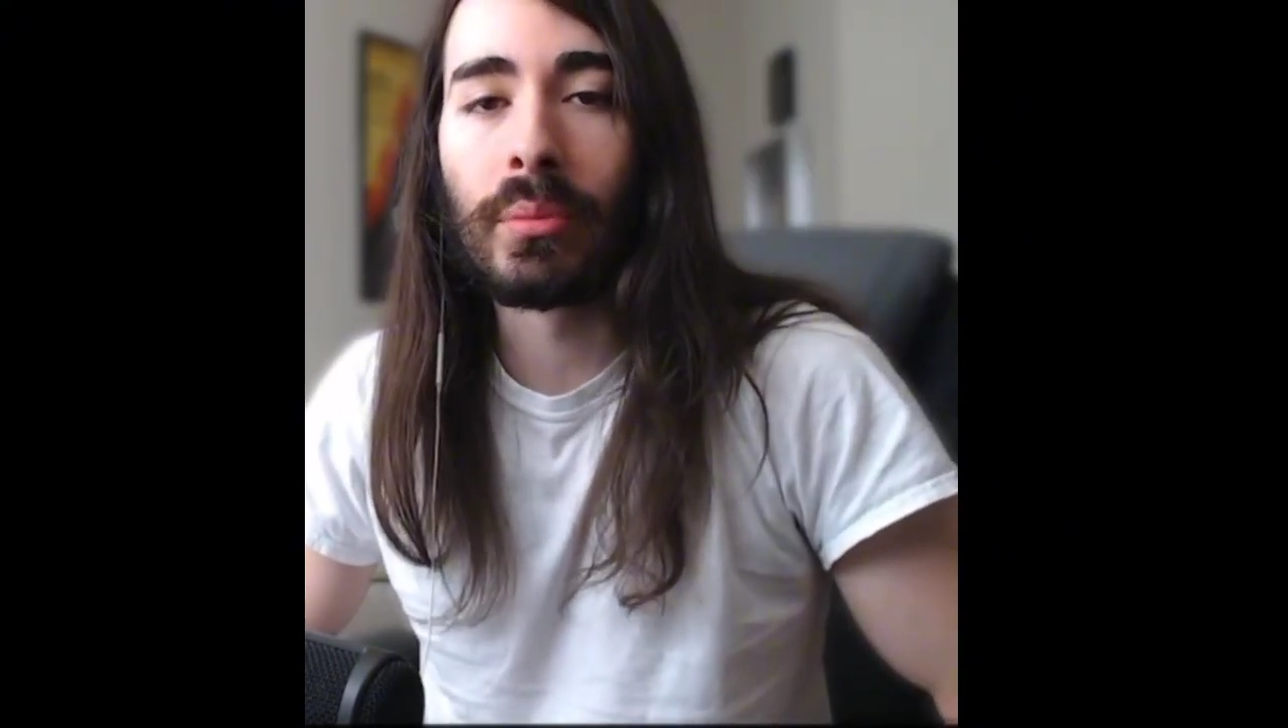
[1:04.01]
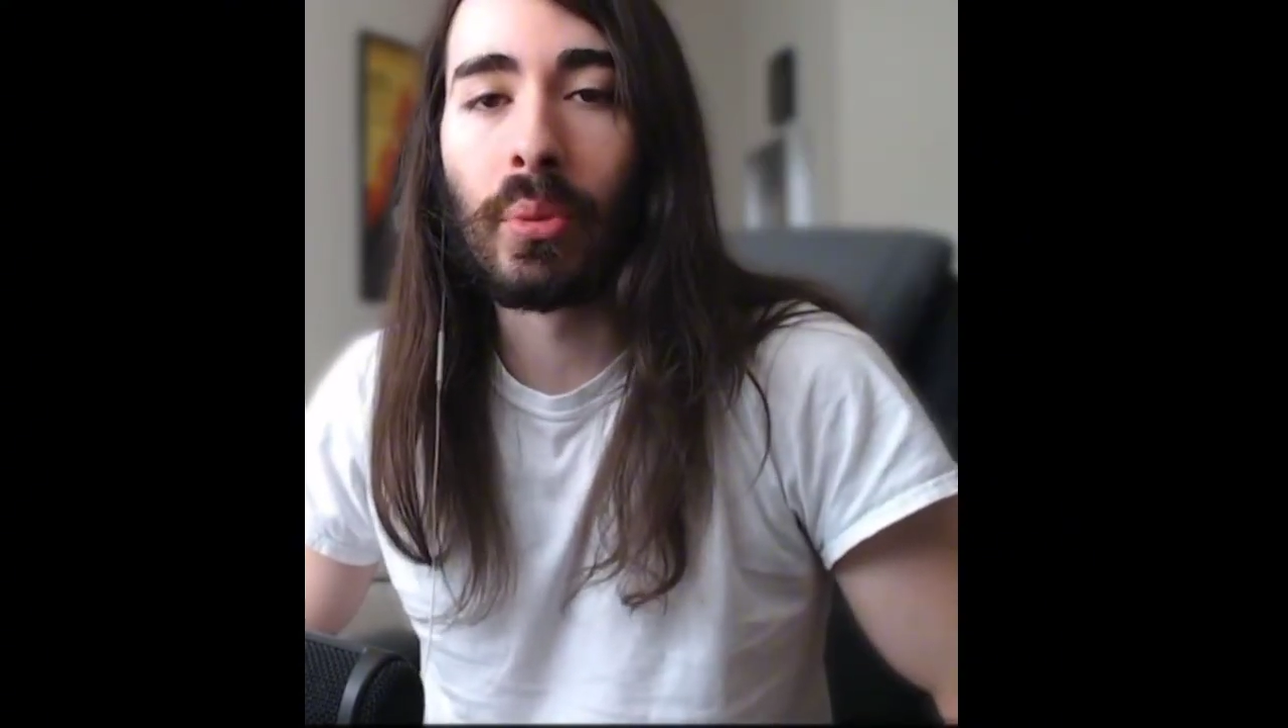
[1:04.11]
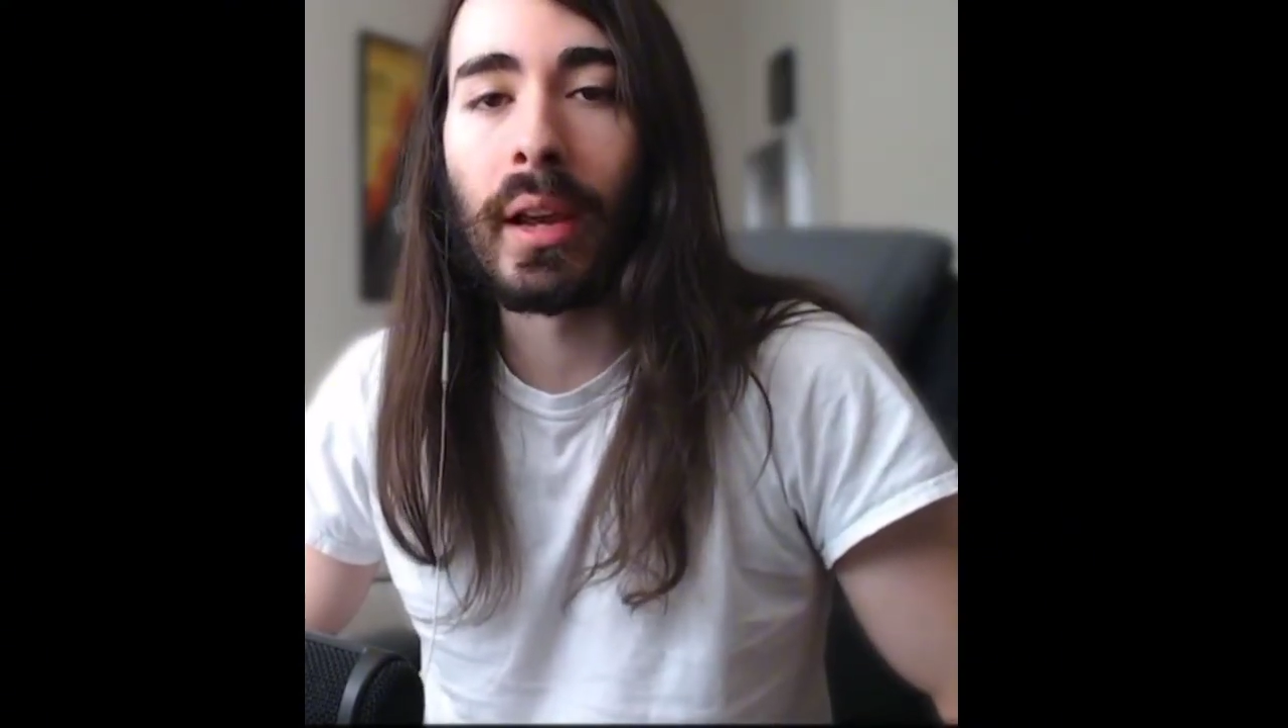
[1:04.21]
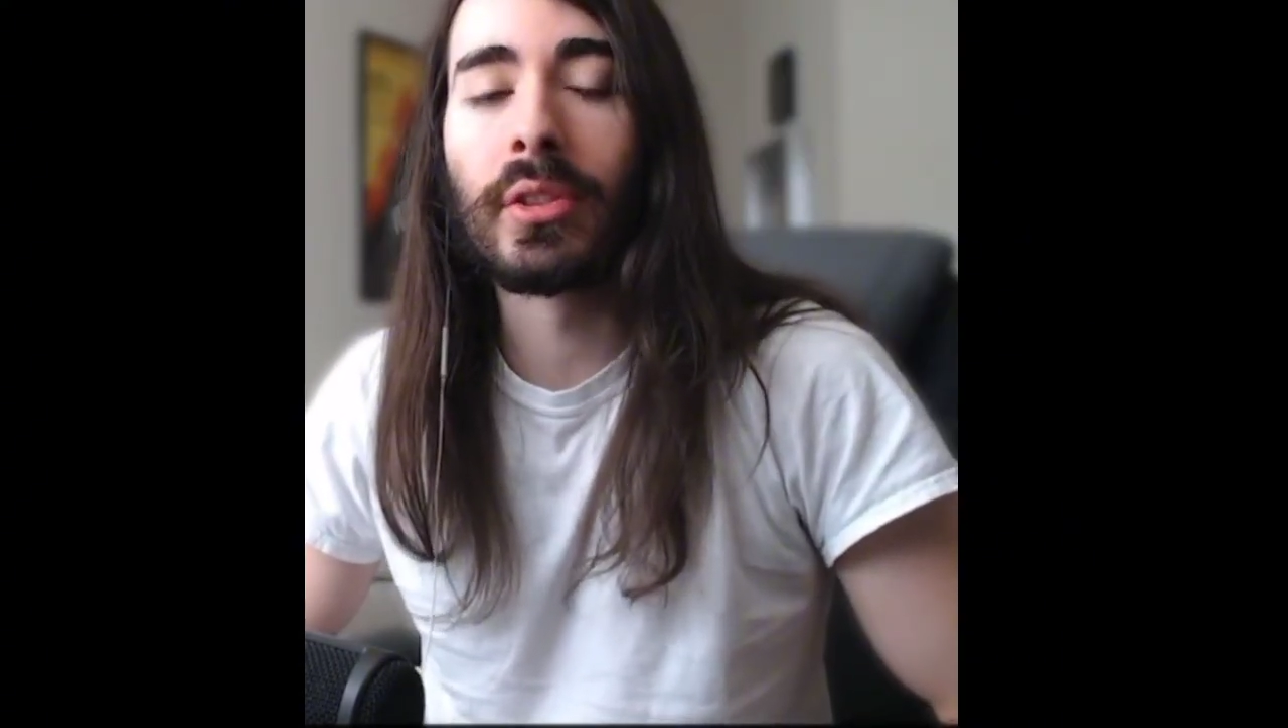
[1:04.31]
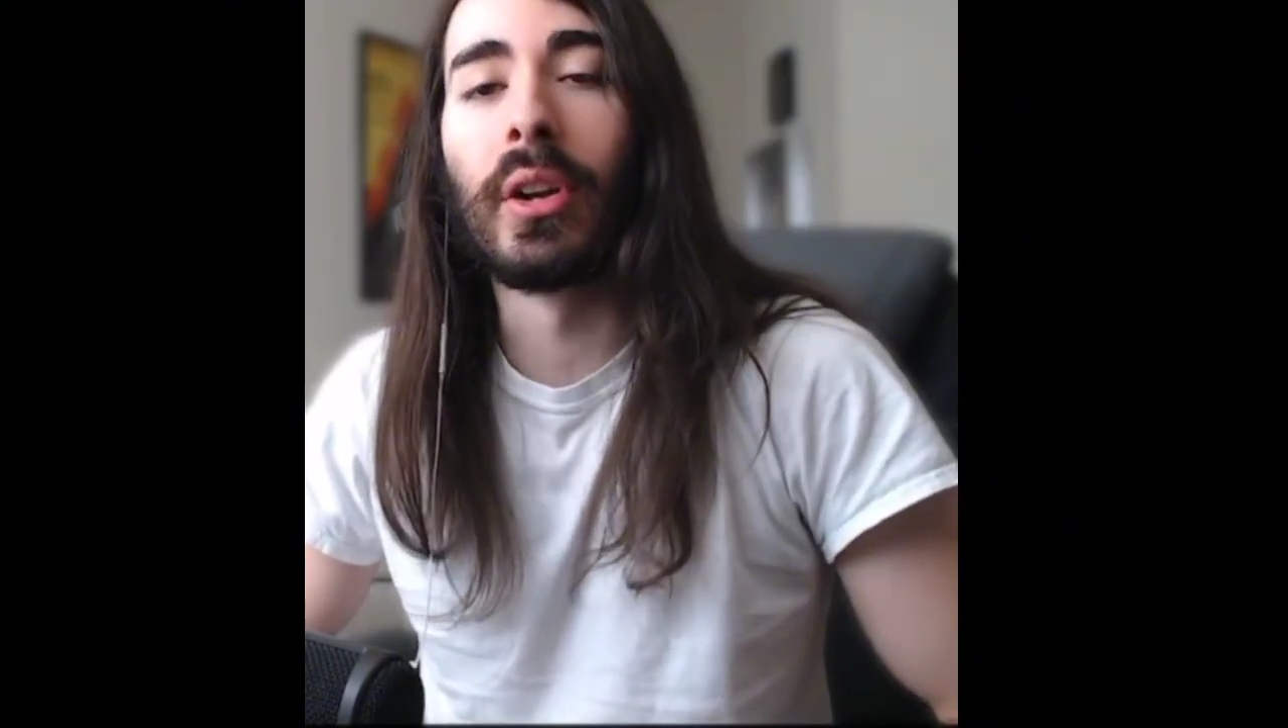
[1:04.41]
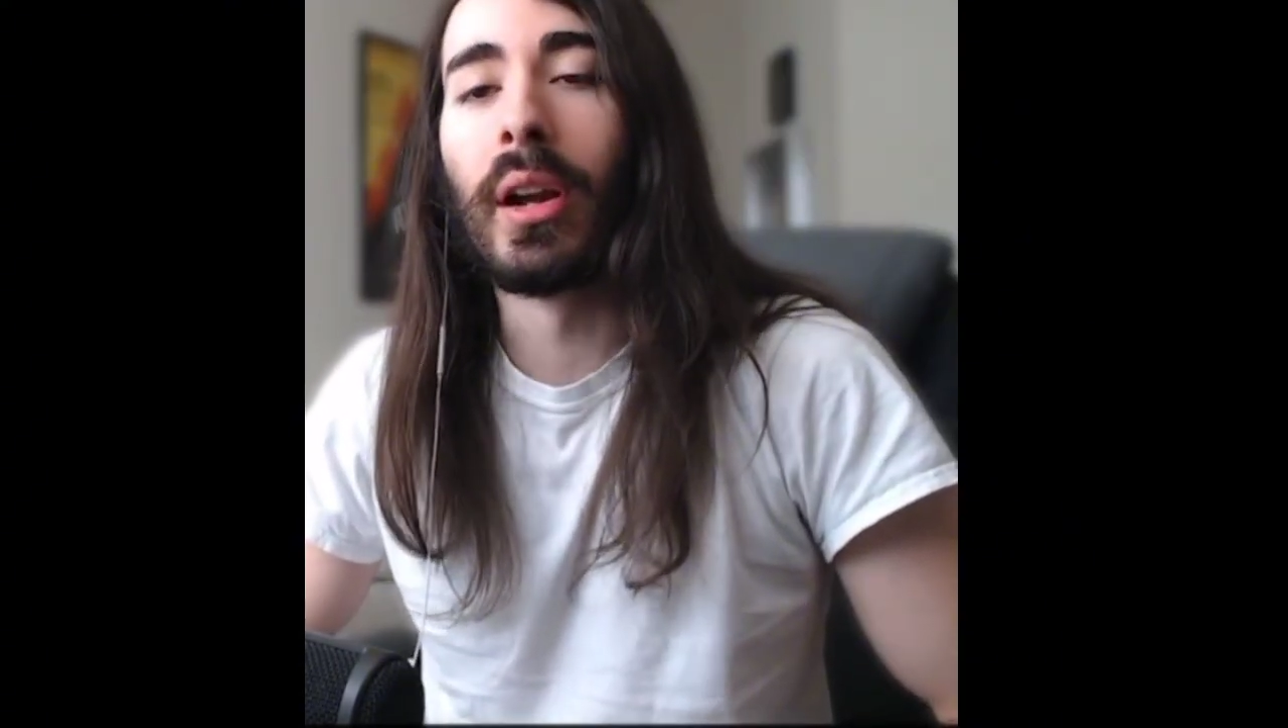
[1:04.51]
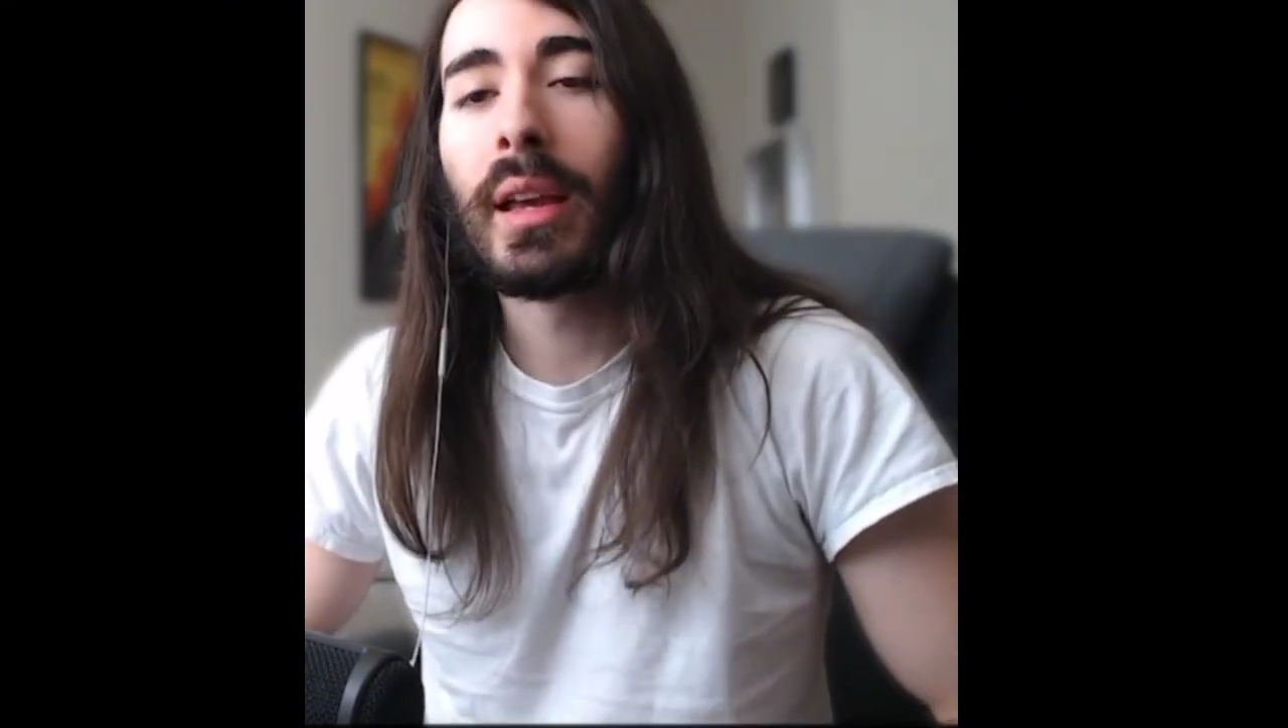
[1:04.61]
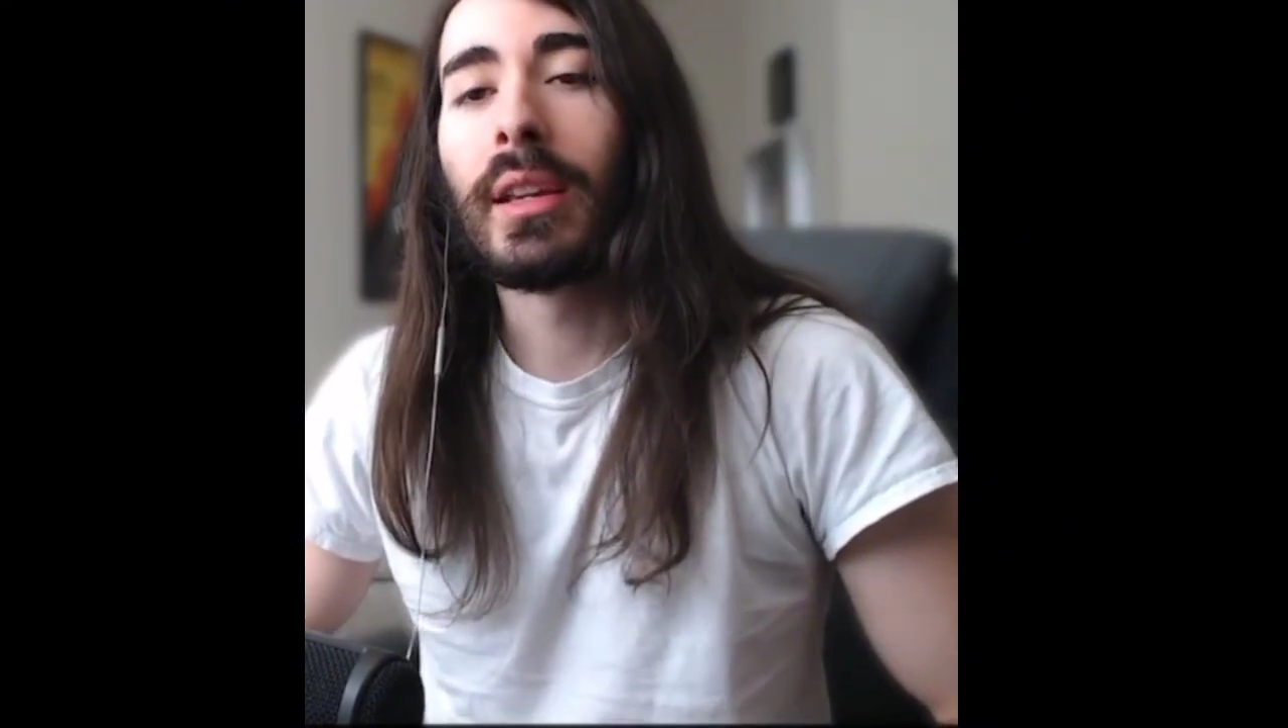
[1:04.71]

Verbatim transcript: prankster.